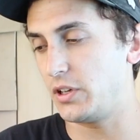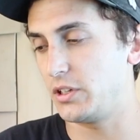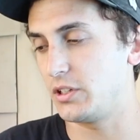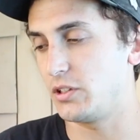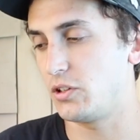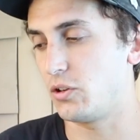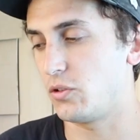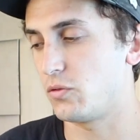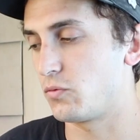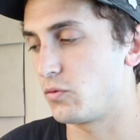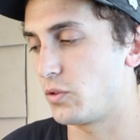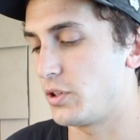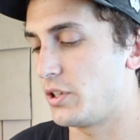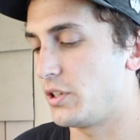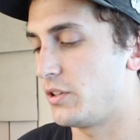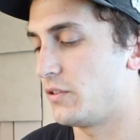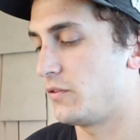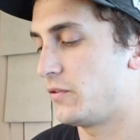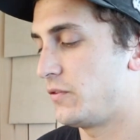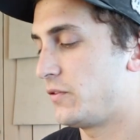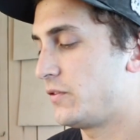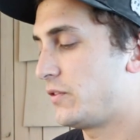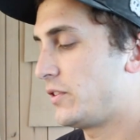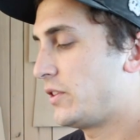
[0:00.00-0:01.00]
and gotten rid
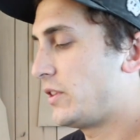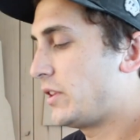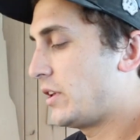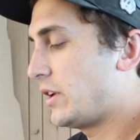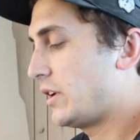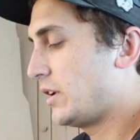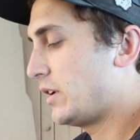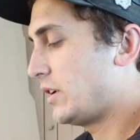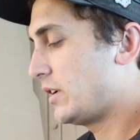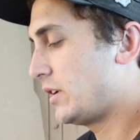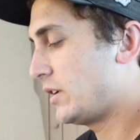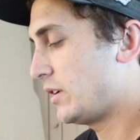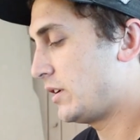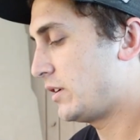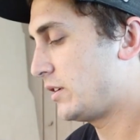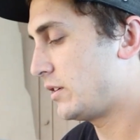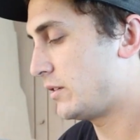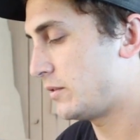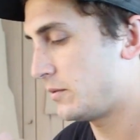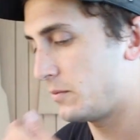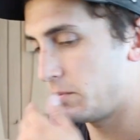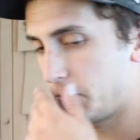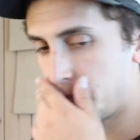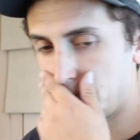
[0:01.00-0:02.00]
of
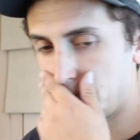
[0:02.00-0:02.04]
the